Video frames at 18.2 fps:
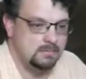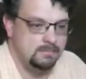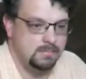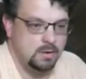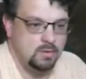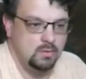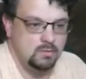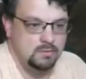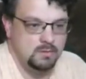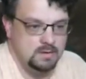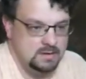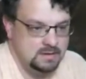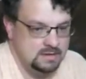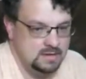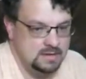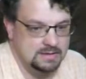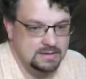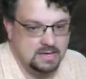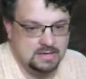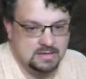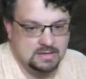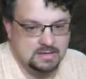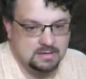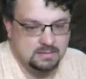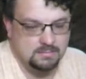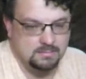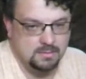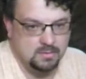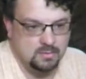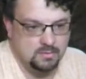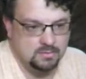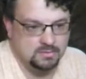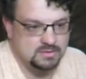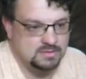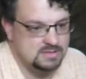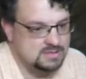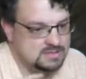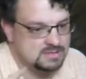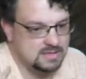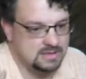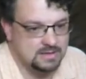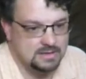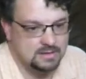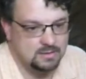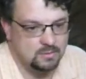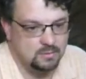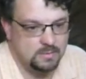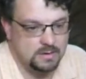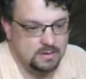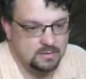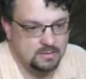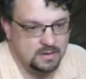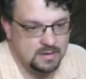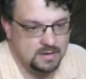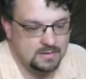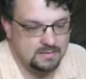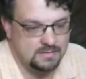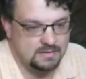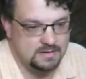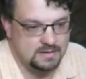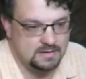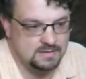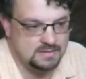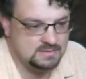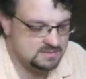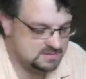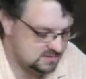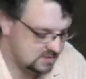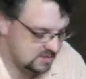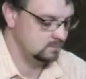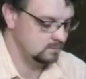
the bolt and unlocking the bolt is a little weird on these.